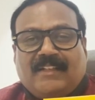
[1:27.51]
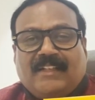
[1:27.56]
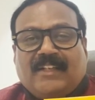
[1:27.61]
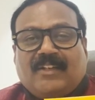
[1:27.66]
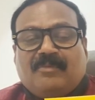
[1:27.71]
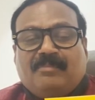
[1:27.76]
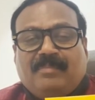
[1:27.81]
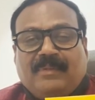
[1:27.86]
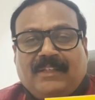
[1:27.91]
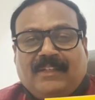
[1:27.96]
They
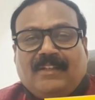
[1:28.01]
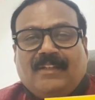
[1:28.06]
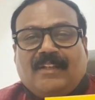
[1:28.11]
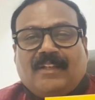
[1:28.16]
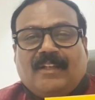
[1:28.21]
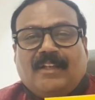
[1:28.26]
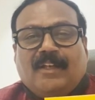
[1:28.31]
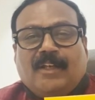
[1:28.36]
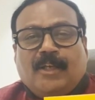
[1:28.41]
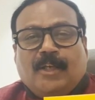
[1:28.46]
have
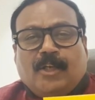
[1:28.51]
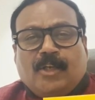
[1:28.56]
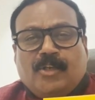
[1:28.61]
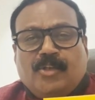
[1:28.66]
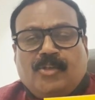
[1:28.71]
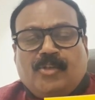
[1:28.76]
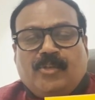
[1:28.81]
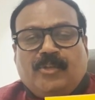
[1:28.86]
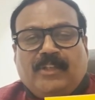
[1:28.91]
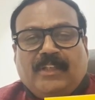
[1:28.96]
been
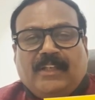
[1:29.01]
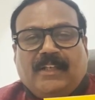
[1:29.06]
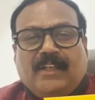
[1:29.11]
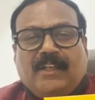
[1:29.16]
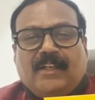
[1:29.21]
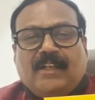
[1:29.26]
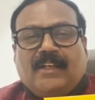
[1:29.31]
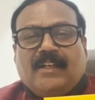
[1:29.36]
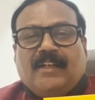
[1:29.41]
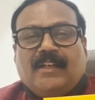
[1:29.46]

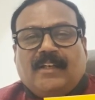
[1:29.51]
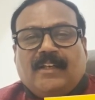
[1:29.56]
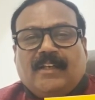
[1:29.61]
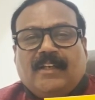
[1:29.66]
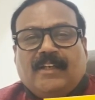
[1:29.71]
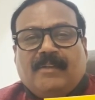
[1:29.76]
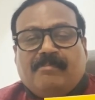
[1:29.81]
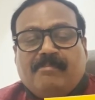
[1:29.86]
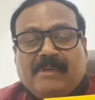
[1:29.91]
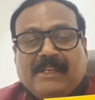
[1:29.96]
doing
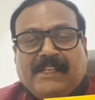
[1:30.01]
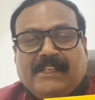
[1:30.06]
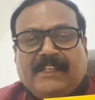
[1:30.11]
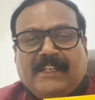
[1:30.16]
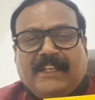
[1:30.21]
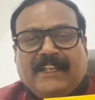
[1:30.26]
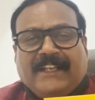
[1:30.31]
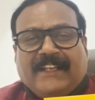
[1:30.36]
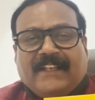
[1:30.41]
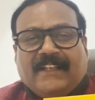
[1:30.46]

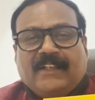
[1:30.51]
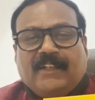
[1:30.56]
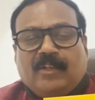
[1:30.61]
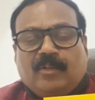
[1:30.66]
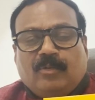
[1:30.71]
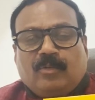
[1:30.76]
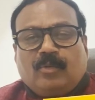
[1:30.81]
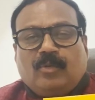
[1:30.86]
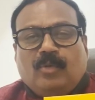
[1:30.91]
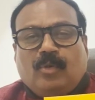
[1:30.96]

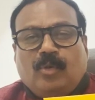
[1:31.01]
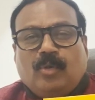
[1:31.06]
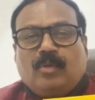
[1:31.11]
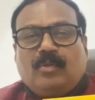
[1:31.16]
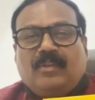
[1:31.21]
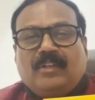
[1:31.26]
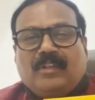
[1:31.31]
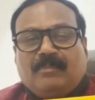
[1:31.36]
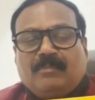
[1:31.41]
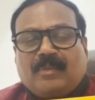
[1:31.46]
minting good
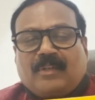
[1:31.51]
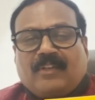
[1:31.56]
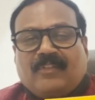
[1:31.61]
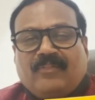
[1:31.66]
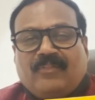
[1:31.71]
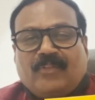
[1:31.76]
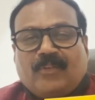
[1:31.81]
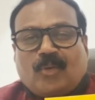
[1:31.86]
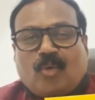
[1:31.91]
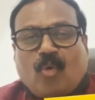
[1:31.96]
number of
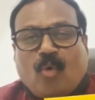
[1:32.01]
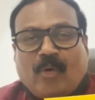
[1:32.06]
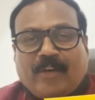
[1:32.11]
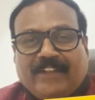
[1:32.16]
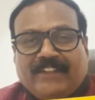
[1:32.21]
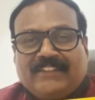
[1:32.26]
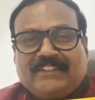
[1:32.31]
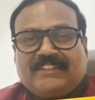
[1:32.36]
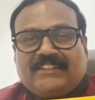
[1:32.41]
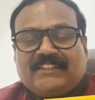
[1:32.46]

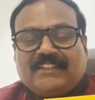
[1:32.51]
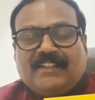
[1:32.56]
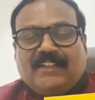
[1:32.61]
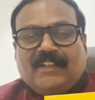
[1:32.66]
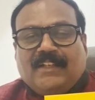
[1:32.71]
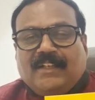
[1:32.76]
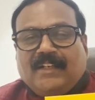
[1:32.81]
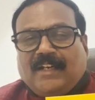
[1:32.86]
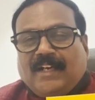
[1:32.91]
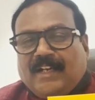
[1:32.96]
coins,
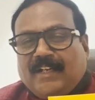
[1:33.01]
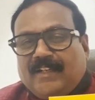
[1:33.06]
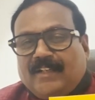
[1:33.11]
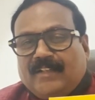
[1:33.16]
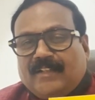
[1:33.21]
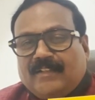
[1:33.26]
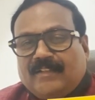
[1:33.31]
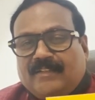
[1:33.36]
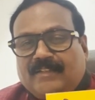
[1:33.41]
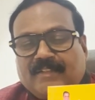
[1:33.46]
and
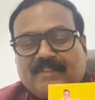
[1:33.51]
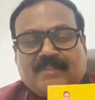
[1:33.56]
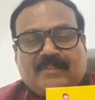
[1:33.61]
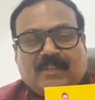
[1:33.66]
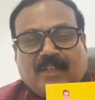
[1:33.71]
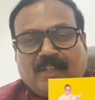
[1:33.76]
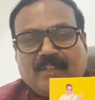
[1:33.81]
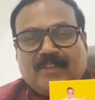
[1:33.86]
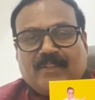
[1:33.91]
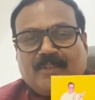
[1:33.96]

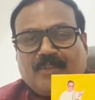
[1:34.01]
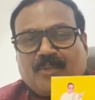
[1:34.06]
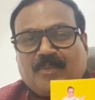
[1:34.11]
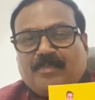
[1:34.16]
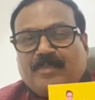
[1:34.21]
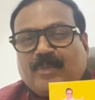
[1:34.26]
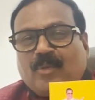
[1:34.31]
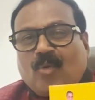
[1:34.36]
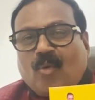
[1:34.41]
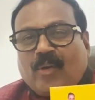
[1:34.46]
this 100
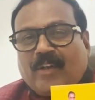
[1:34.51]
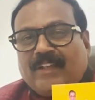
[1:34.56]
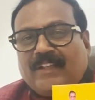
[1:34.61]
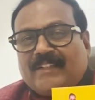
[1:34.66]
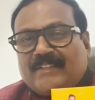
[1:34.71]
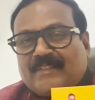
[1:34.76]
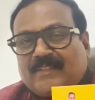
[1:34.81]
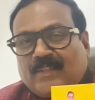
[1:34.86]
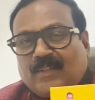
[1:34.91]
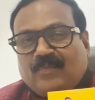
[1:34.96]
rupee coin
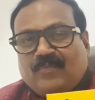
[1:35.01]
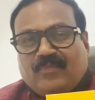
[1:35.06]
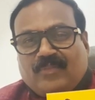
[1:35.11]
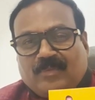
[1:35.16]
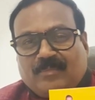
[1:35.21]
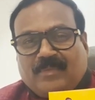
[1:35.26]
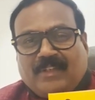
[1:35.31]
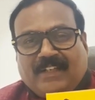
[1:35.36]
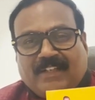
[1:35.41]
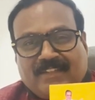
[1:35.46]
has come
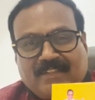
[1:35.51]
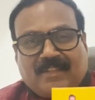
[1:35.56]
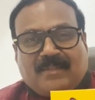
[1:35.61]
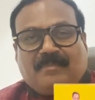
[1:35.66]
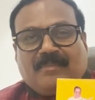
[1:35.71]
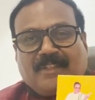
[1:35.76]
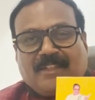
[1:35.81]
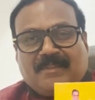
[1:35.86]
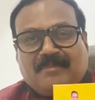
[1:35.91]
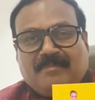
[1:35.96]
from
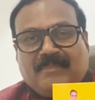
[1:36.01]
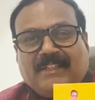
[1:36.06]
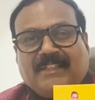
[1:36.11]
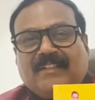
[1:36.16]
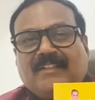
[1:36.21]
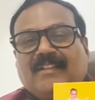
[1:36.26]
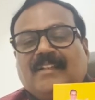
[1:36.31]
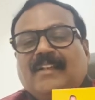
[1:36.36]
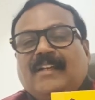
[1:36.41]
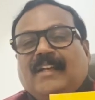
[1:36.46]
Hyderabad
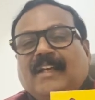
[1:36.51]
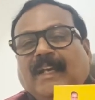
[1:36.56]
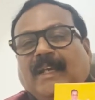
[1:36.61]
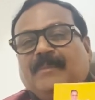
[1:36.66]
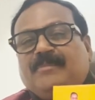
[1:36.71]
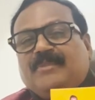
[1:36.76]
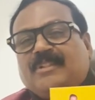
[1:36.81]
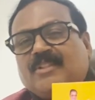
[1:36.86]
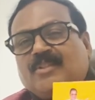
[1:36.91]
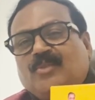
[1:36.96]
Mint.
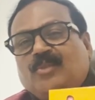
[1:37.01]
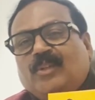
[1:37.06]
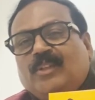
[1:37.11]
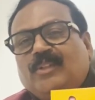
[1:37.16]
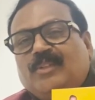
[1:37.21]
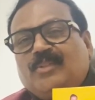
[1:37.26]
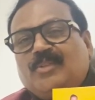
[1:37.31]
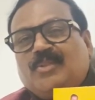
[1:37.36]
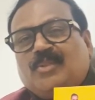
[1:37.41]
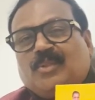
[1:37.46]
I'm just
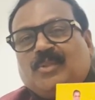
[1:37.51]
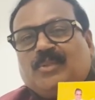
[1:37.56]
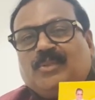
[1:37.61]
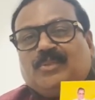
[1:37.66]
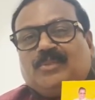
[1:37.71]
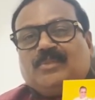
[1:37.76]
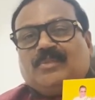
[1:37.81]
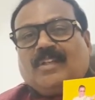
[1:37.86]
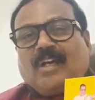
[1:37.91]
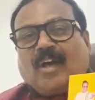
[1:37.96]
going to show
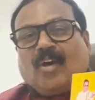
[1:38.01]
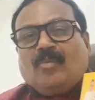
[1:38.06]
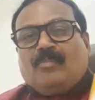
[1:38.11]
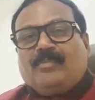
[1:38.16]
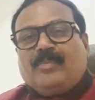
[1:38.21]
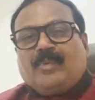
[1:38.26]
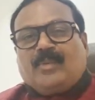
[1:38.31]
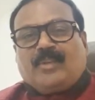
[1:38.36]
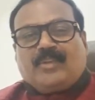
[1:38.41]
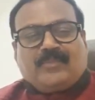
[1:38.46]
you how
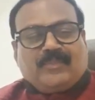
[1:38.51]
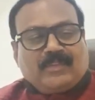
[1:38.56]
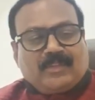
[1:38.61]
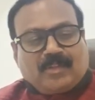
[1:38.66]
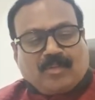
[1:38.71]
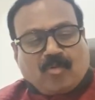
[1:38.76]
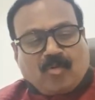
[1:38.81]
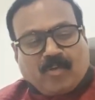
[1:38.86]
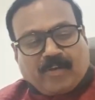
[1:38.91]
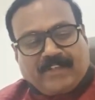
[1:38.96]
beautiful
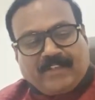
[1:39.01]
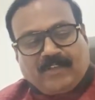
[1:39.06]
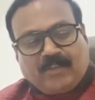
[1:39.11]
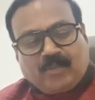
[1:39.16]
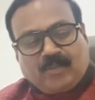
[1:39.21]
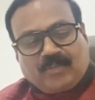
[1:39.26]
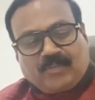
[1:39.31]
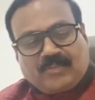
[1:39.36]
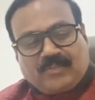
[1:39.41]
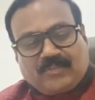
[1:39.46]
the coin
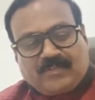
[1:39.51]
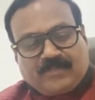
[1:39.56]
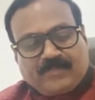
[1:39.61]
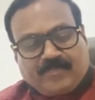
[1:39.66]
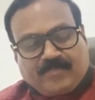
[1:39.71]
looks.